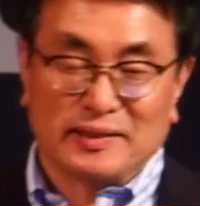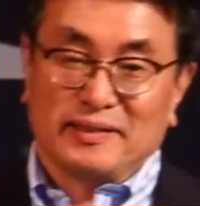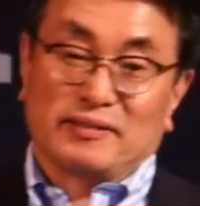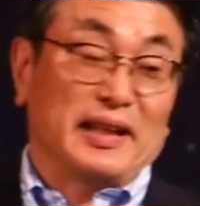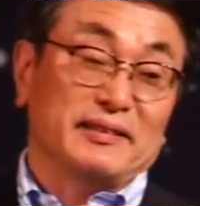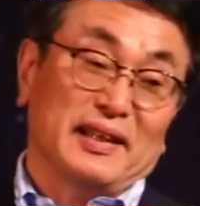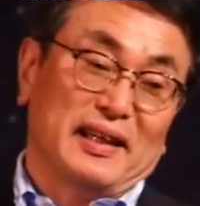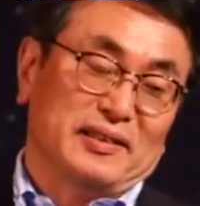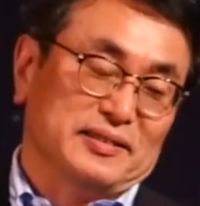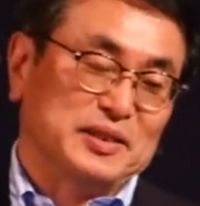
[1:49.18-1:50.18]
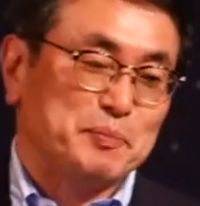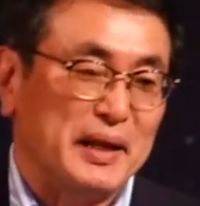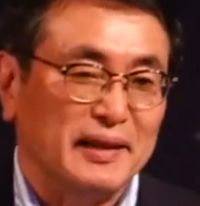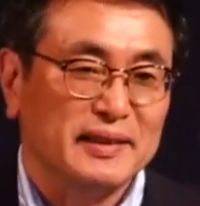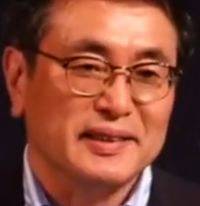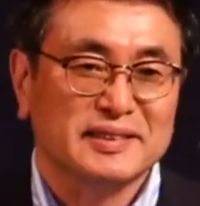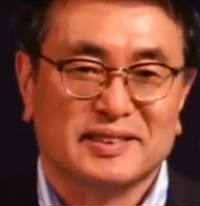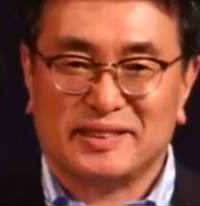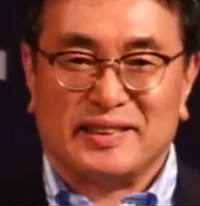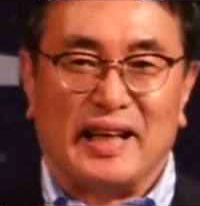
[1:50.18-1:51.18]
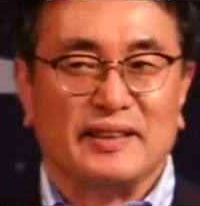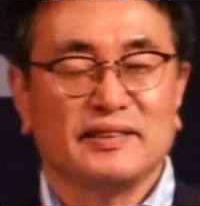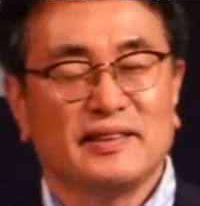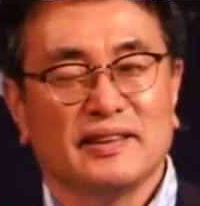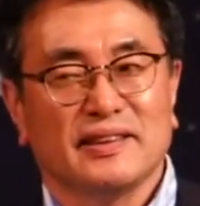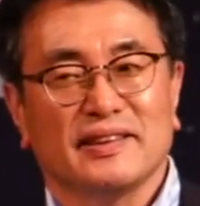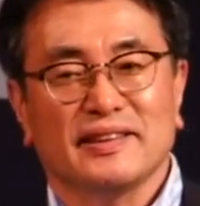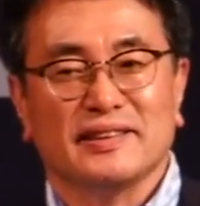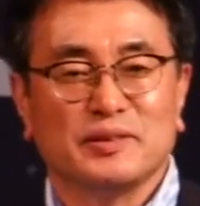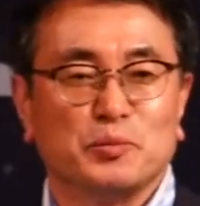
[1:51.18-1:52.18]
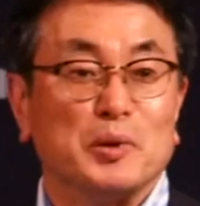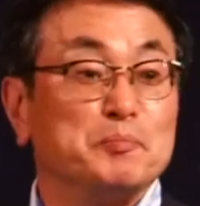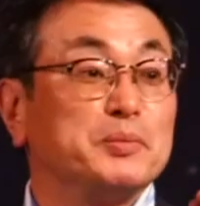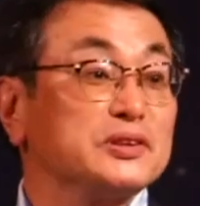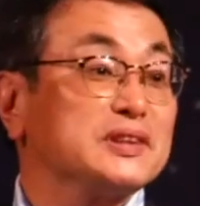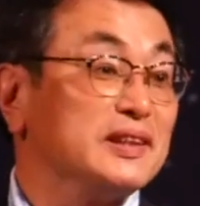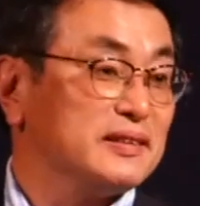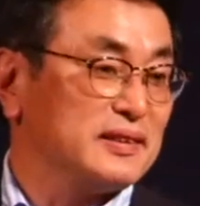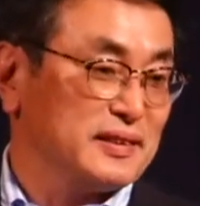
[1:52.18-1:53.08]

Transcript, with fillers: Right now, Japan is under 1%.